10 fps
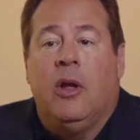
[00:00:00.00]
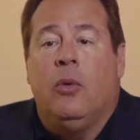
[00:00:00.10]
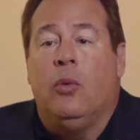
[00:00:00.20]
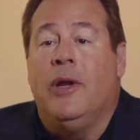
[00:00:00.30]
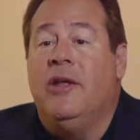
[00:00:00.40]

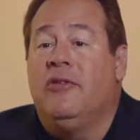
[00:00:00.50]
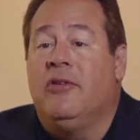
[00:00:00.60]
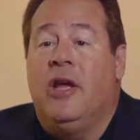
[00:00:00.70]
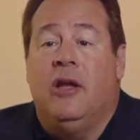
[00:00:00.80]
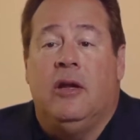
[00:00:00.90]

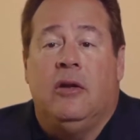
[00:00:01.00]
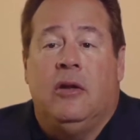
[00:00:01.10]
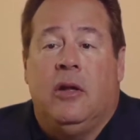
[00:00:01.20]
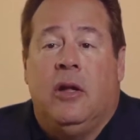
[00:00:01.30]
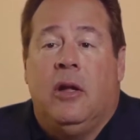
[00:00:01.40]
reinstated
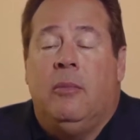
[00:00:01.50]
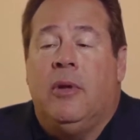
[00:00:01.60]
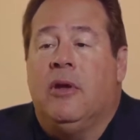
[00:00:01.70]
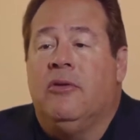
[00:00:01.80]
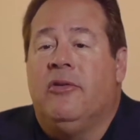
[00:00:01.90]

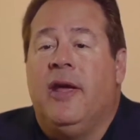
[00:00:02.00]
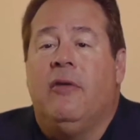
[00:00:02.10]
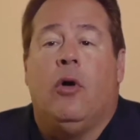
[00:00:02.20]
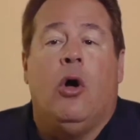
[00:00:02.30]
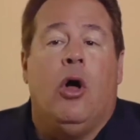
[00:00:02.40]
because they
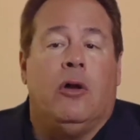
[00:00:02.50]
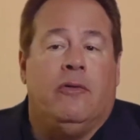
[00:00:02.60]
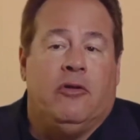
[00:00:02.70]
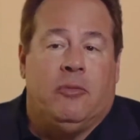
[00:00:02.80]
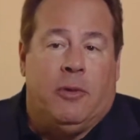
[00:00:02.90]
have all of
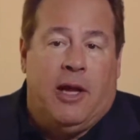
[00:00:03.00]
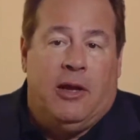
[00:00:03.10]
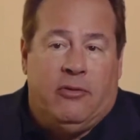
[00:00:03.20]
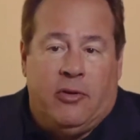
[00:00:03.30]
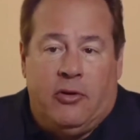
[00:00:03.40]
these
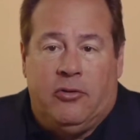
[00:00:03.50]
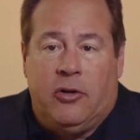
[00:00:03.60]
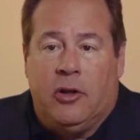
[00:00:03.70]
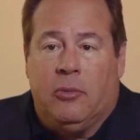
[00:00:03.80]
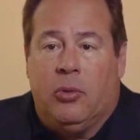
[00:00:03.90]
plants that are
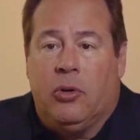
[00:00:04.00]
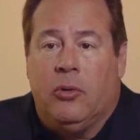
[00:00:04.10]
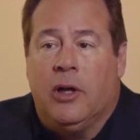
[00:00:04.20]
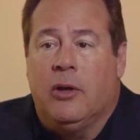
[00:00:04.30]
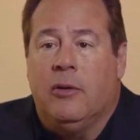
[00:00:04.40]
sitting in Puerto
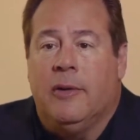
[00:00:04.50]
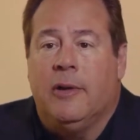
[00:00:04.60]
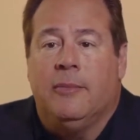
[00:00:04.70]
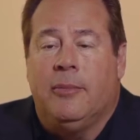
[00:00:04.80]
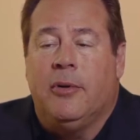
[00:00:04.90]
Rico that
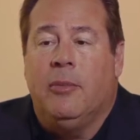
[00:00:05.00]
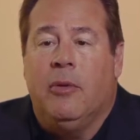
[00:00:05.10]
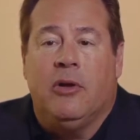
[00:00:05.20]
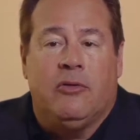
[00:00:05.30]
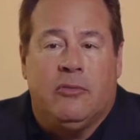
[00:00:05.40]
are pretty
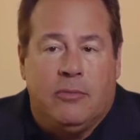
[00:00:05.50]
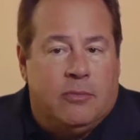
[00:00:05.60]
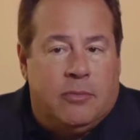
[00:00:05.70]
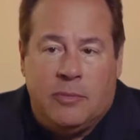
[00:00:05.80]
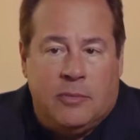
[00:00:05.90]
much
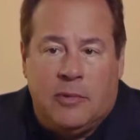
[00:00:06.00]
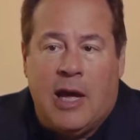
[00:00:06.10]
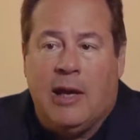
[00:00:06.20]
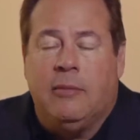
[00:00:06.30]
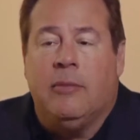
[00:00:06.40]

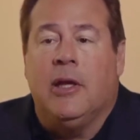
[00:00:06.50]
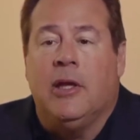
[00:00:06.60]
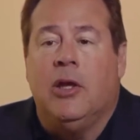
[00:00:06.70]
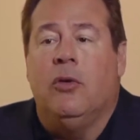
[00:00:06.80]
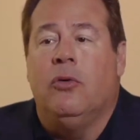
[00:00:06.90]
not being
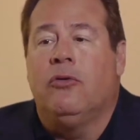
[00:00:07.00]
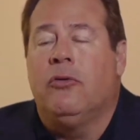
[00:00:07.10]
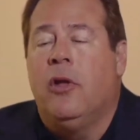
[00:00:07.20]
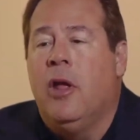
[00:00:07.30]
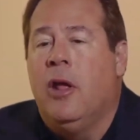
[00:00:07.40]

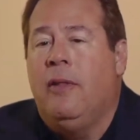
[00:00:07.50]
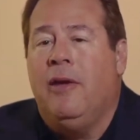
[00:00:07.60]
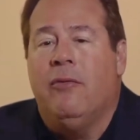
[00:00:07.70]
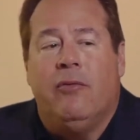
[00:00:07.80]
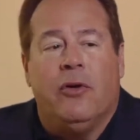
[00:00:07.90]
used. They
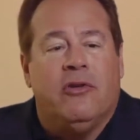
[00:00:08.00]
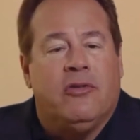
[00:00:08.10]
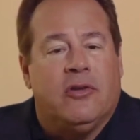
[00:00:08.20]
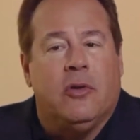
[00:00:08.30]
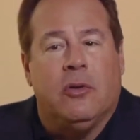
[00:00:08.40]
have a very
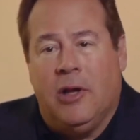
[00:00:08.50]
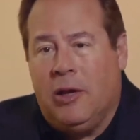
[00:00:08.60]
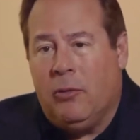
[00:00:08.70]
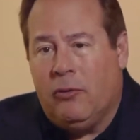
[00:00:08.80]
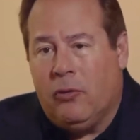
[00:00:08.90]
skilled
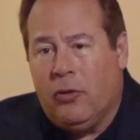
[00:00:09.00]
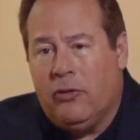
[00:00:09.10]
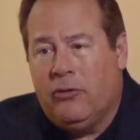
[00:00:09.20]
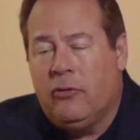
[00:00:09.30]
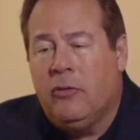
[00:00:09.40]
labor
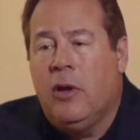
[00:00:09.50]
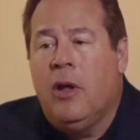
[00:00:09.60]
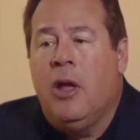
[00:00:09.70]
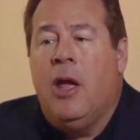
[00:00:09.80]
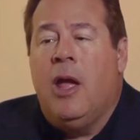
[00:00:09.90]
force,
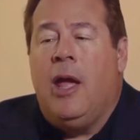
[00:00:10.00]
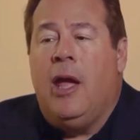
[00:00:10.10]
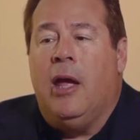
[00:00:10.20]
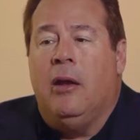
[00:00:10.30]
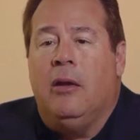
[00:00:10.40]

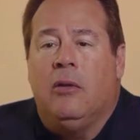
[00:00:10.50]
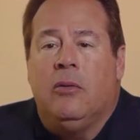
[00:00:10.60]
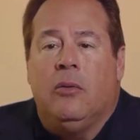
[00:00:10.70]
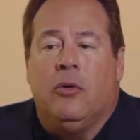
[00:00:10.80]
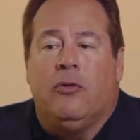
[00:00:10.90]
and
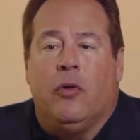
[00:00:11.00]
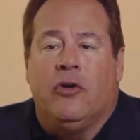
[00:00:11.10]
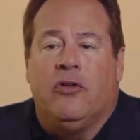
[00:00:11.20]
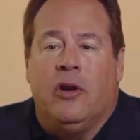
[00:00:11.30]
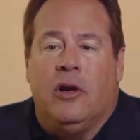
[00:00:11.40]
we're
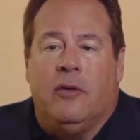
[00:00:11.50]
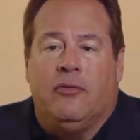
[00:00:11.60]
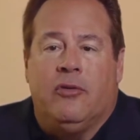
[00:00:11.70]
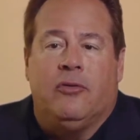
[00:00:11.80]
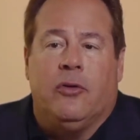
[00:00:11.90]
fortunate enough
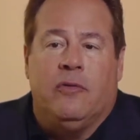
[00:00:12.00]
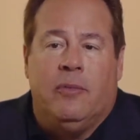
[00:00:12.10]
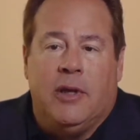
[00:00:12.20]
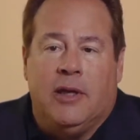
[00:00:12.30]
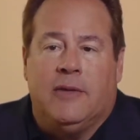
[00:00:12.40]
to sort of
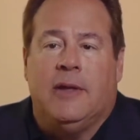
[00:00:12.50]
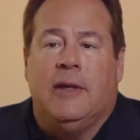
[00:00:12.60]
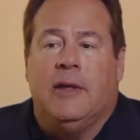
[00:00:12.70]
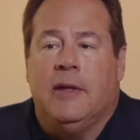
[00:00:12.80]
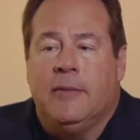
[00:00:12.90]
be at
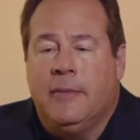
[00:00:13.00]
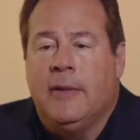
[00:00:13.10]
the